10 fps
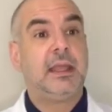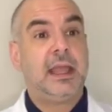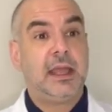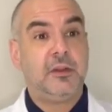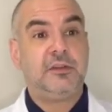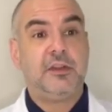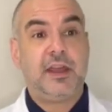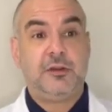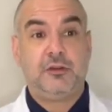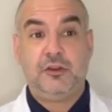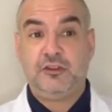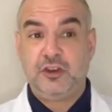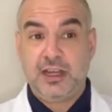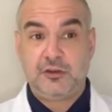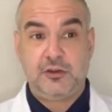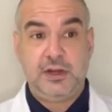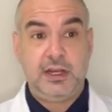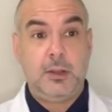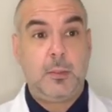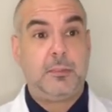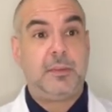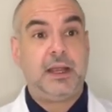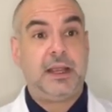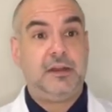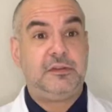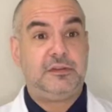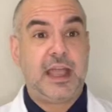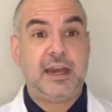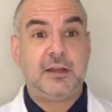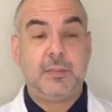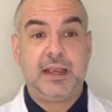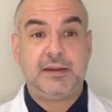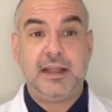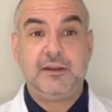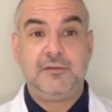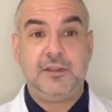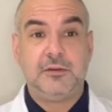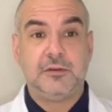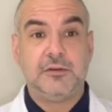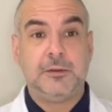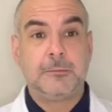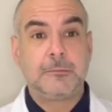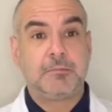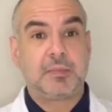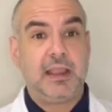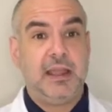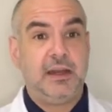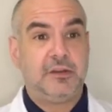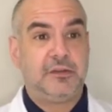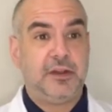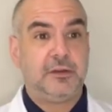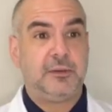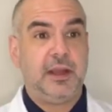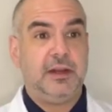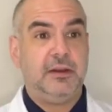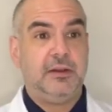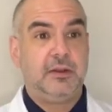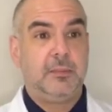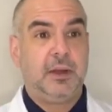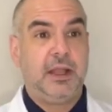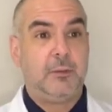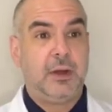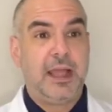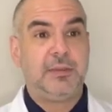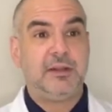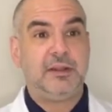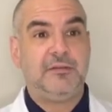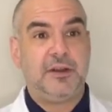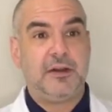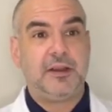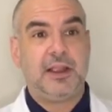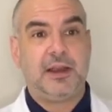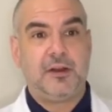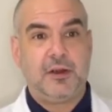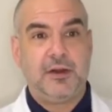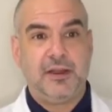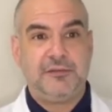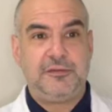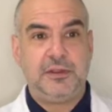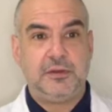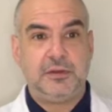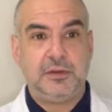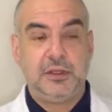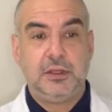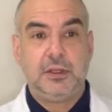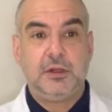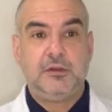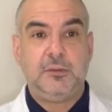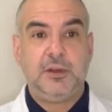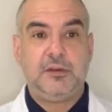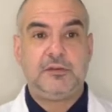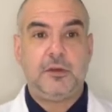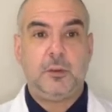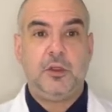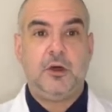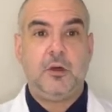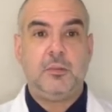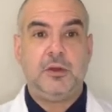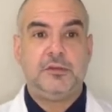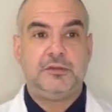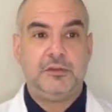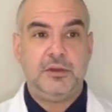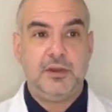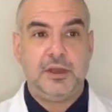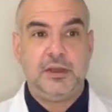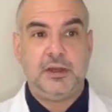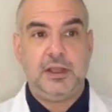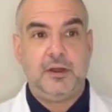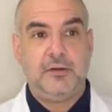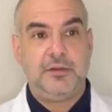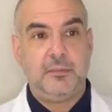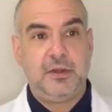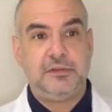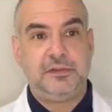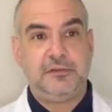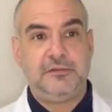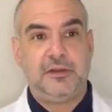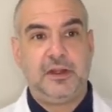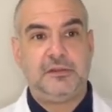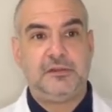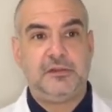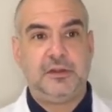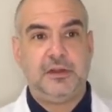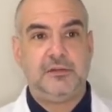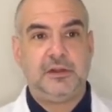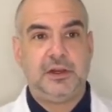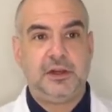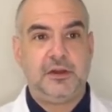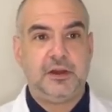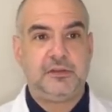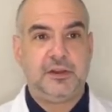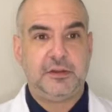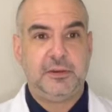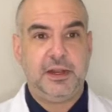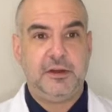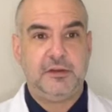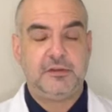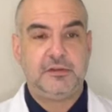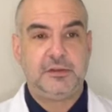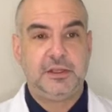Held to that trajectory by a static magnetic field and accelerated by a rapidly varying RF field, doing so with almost none of the muss and fuss of linear accelerators.